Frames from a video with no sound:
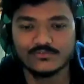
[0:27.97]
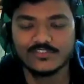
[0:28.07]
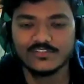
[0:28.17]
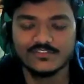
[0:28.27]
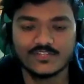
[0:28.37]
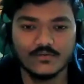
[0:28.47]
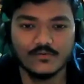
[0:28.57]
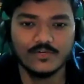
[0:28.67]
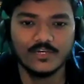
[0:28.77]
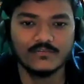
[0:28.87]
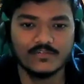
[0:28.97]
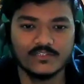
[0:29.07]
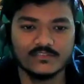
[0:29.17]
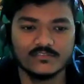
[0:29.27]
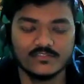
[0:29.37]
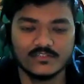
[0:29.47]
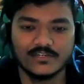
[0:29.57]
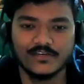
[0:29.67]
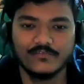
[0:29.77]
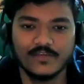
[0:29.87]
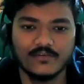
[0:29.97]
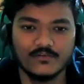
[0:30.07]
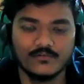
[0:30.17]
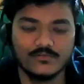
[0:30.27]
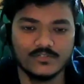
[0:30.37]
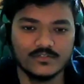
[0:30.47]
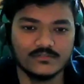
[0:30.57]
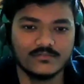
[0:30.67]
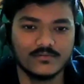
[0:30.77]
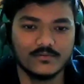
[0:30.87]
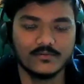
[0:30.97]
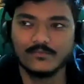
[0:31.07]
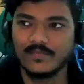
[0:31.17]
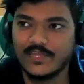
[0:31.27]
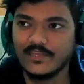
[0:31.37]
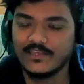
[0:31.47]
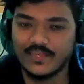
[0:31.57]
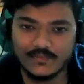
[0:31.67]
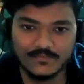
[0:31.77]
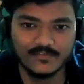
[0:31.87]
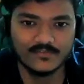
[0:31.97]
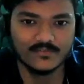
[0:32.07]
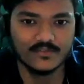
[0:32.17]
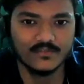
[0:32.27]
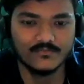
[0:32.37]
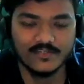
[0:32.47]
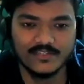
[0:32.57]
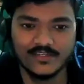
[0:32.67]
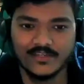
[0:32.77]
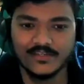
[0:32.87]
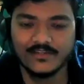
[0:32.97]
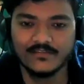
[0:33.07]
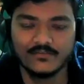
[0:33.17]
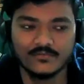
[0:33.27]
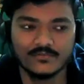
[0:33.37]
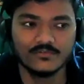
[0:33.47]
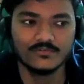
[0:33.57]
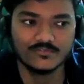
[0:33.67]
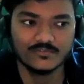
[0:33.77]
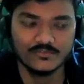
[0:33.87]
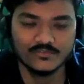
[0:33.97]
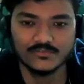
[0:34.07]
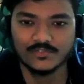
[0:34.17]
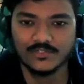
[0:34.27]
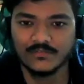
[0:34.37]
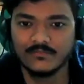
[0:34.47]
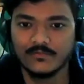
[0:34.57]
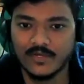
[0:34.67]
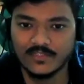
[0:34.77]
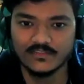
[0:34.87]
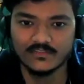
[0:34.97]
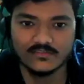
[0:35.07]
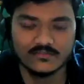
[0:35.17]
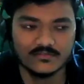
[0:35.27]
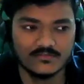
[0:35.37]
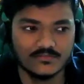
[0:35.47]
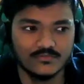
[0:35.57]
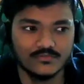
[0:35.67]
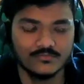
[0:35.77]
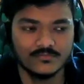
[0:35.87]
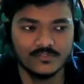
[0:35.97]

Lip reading: since childhood, I was a great fan of playing games, whether it is on consoles or in mobiles. So,